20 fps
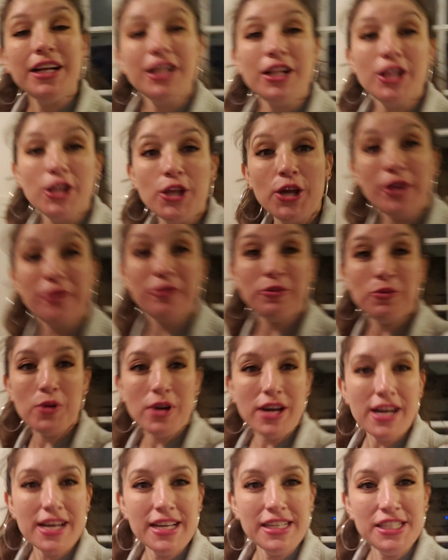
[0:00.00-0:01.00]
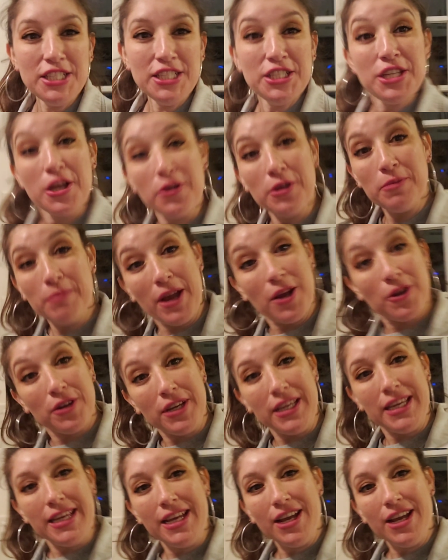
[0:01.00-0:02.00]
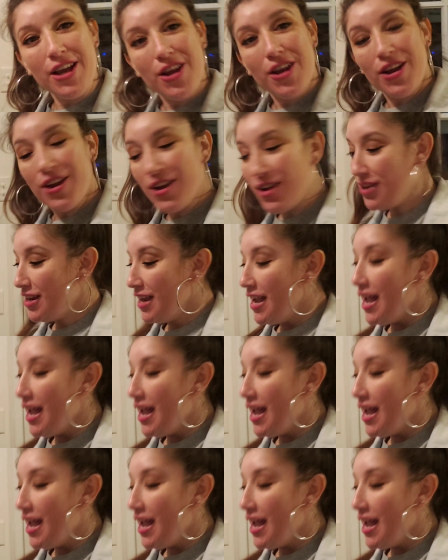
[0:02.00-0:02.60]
Hello everyone, Sheri Berry here.